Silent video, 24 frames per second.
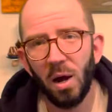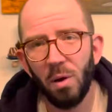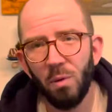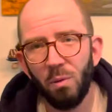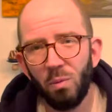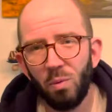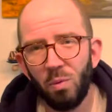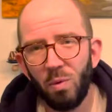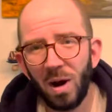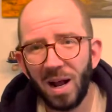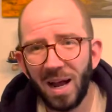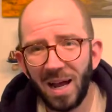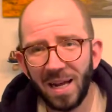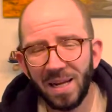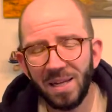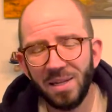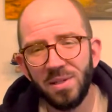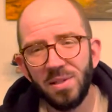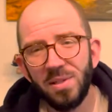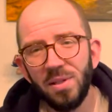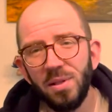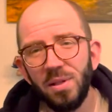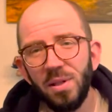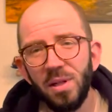rye
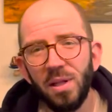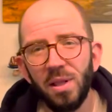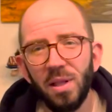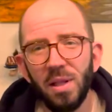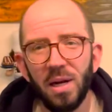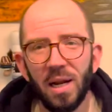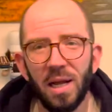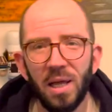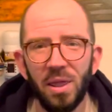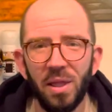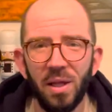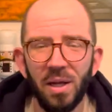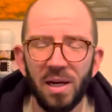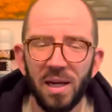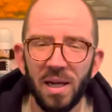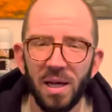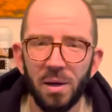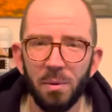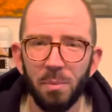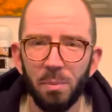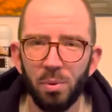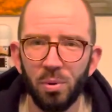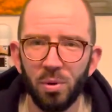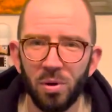is something that I think
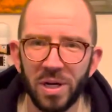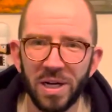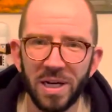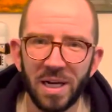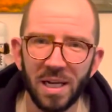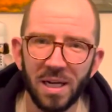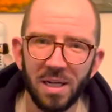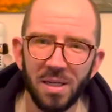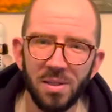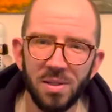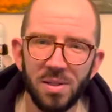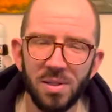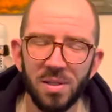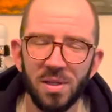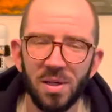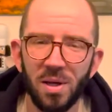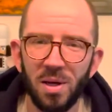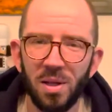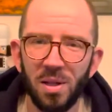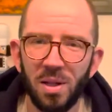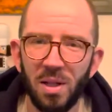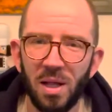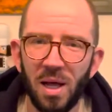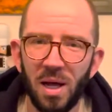kind of predates
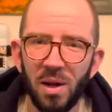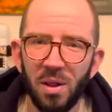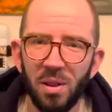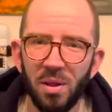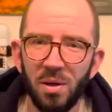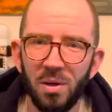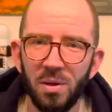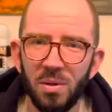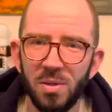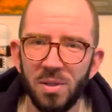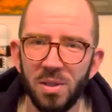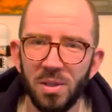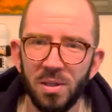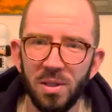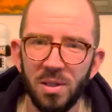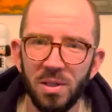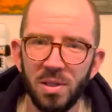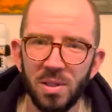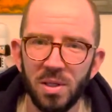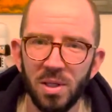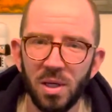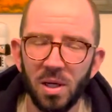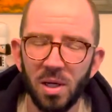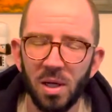a lot of those, at
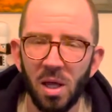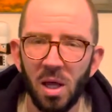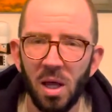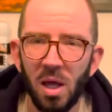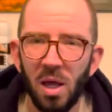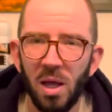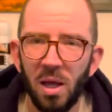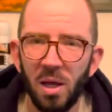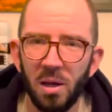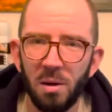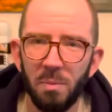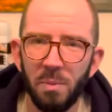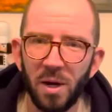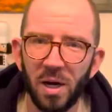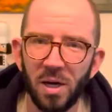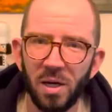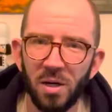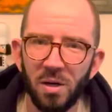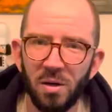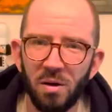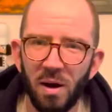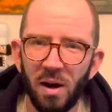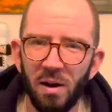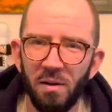least an
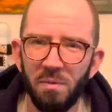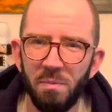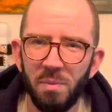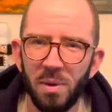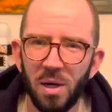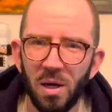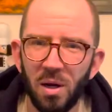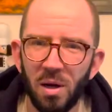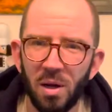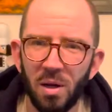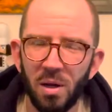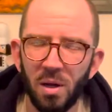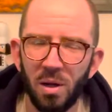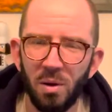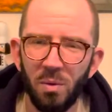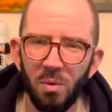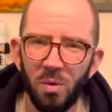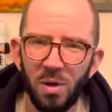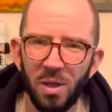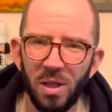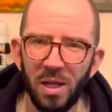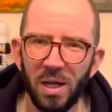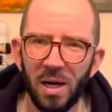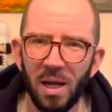American craft beer, and
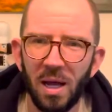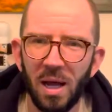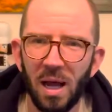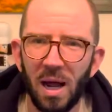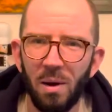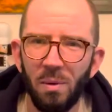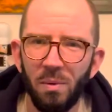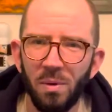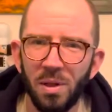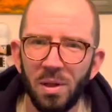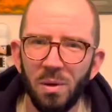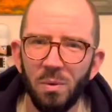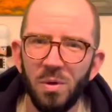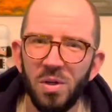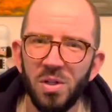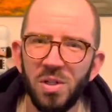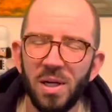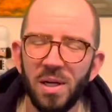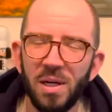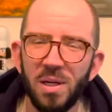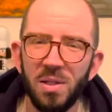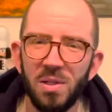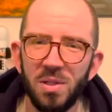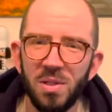one that I really wish
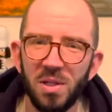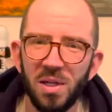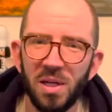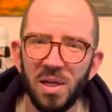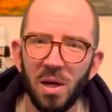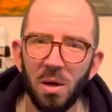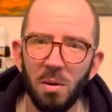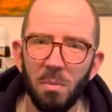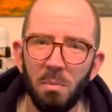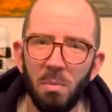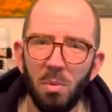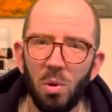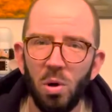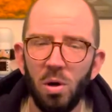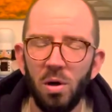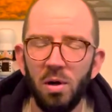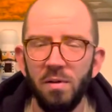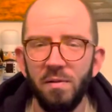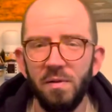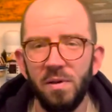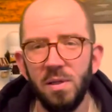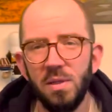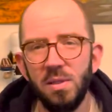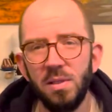I could see more
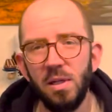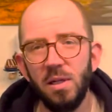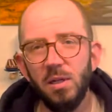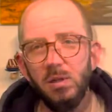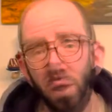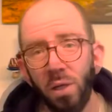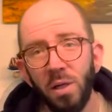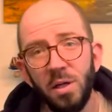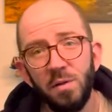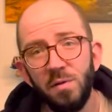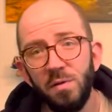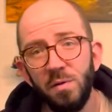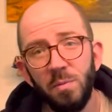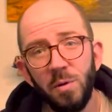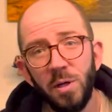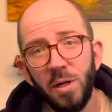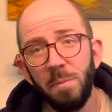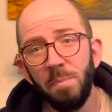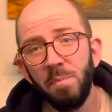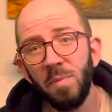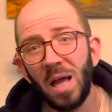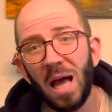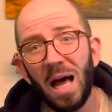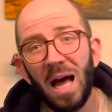of these days. Because for me,
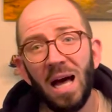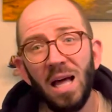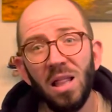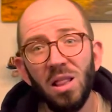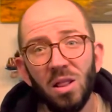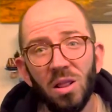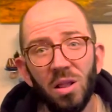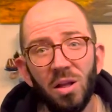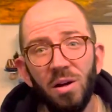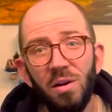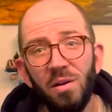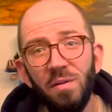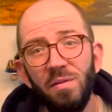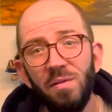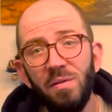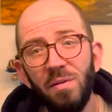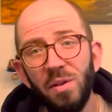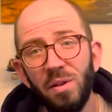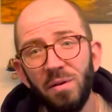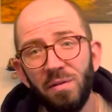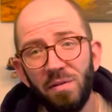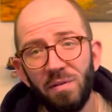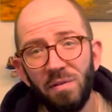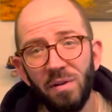I love
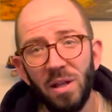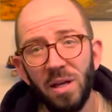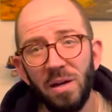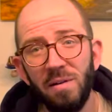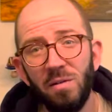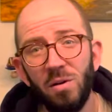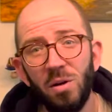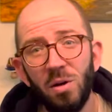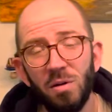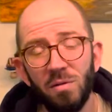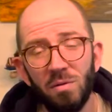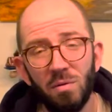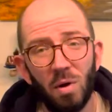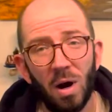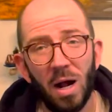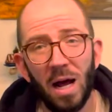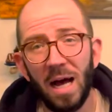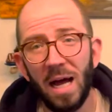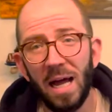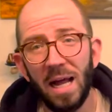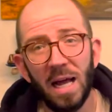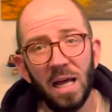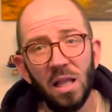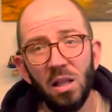the flavor of
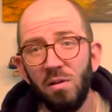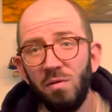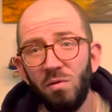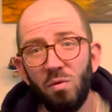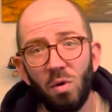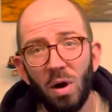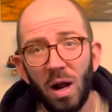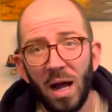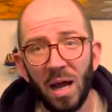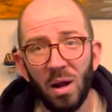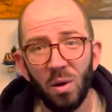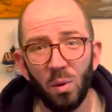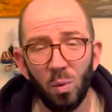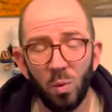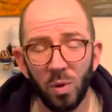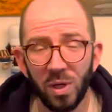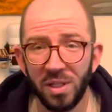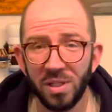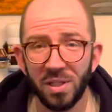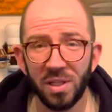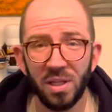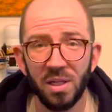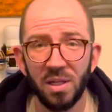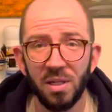rye. I love rye
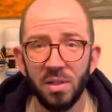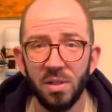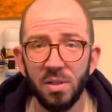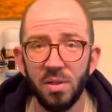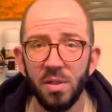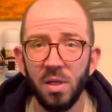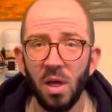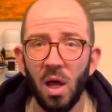whiskeys,